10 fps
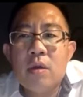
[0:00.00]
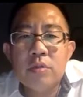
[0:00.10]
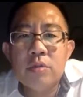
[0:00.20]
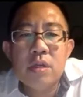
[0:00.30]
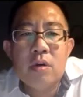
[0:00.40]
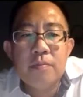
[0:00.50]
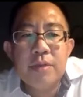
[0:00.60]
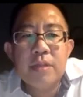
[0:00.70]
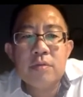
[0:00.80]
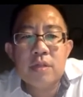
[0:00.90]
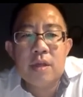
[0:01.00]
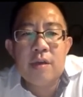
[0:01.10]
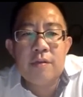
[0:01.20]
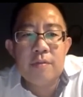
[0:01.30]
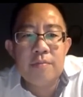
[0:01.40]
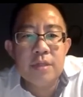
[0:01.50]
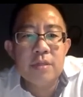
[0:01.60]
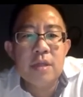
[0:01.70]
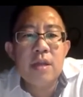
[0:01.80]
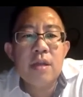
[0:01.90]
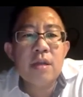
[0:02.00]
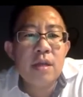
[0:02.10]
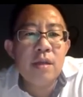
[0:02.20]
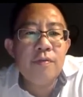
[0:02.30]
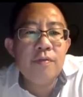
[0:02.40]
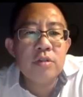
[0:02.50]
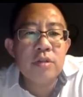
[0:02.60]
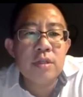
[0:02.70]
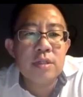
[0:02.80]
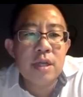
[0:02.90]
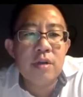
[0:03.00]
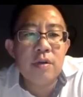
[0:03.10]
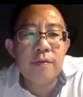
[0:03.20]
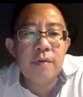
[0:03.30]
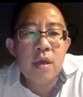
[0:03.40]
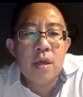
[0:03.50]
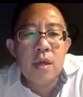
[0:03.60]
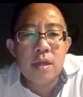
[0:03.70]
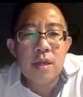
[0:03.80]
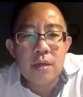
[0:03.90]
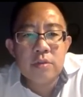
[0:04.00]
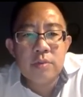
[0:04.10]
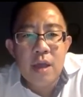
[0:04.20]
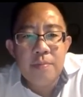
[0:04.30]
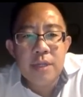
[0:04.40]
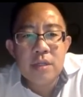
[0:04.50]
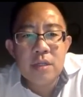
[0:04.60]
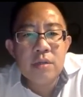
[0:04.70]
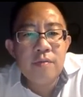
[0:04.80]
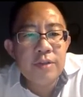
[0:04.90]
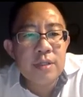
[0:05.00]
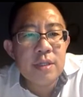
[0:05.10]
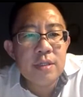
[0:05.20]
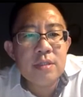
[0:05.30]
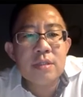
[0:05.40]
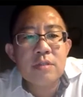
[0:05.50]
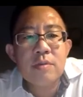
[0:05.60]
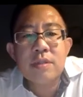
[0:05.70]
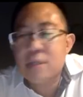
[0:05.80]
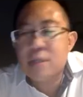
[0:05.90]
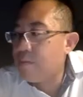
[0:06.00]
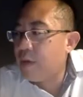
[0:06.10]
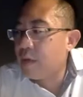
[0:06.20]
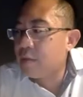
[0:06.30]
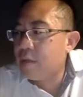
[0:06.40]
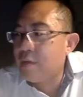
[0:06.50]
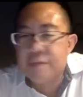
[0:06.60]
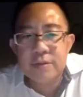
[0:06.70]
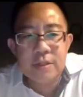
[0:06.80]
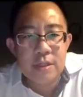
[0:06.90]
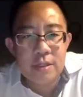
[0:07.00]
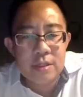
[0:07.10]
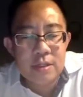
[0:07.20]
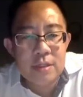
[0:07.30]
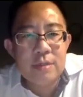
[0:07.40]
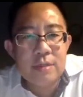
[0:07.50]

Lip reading: OT complex to take care of the burns. Another key feature is that of in-house rehabilitation facilities as well as skin banks and facilities.